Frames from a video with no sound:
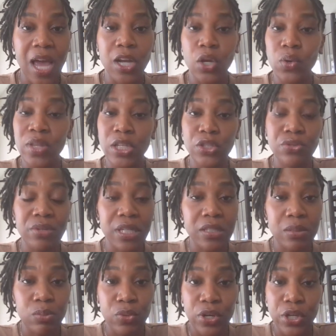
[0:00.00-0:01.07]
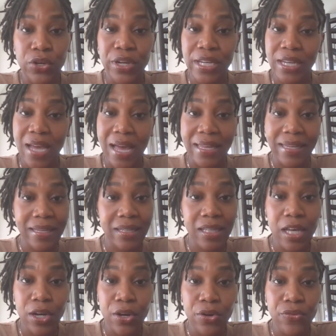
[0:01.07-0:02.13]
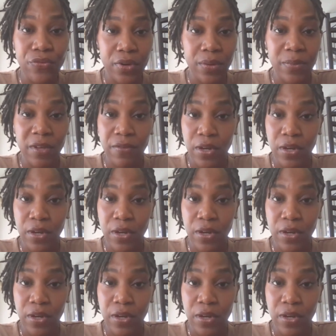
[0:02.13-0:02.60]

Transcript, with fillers: I know that you need to bring your EIN letter from the